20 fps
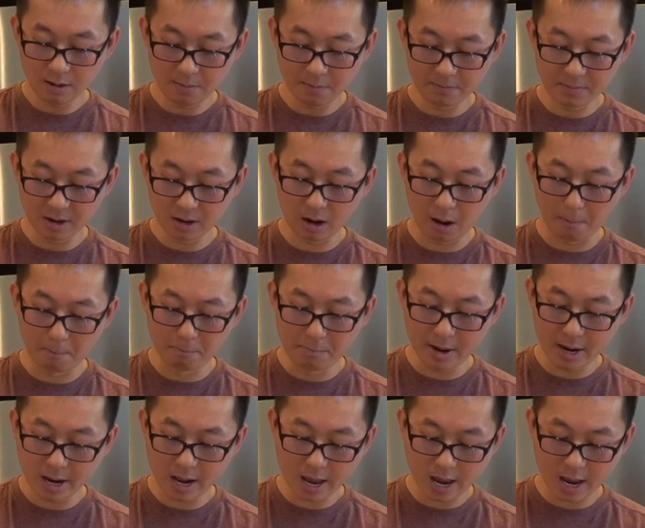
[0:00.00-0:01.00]
We're gonna
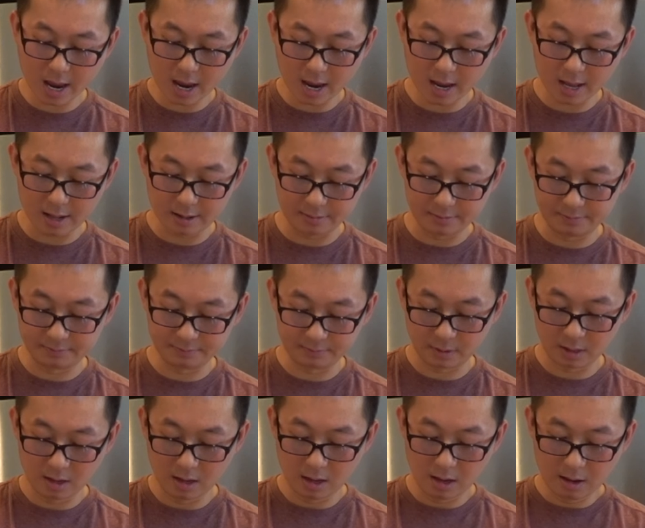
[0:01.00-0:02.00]
beat it!
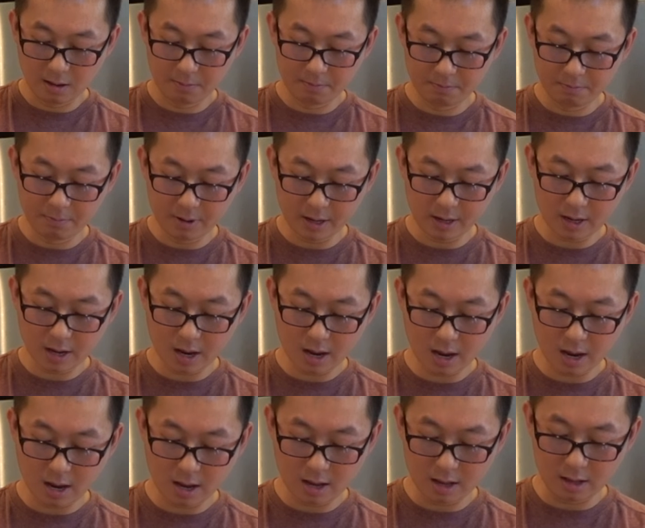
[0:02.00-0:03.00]
Beat
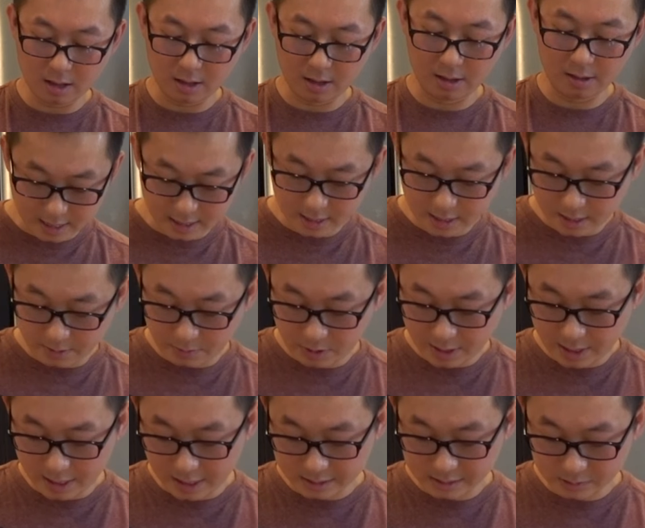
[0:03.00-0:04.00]
it! And then if you
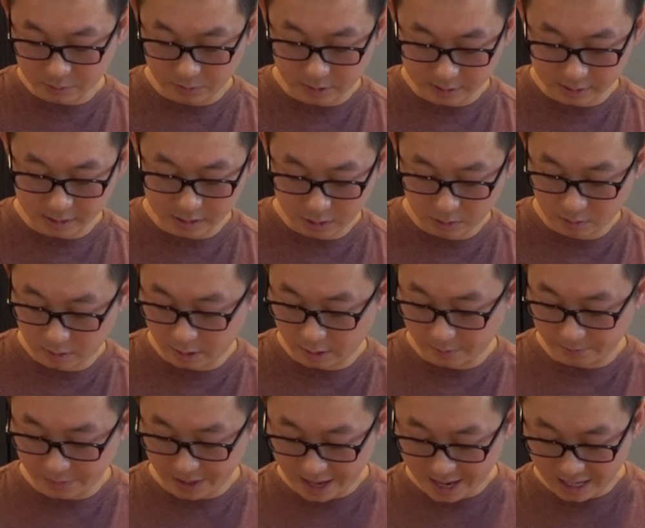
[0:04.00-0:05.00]
guys want to
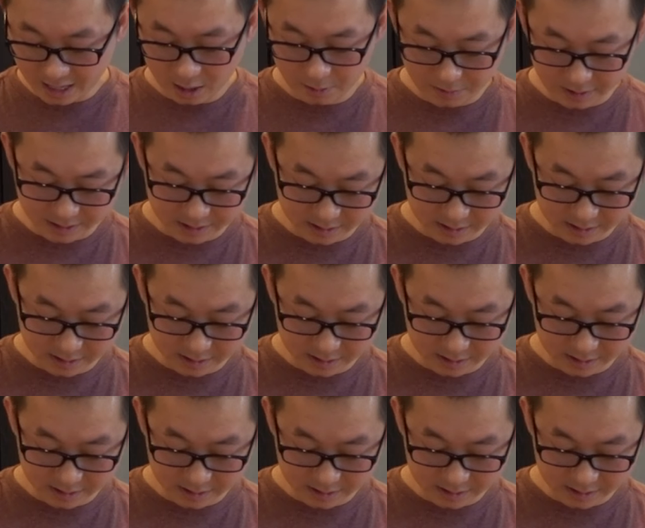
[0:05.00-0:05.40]
add a little bit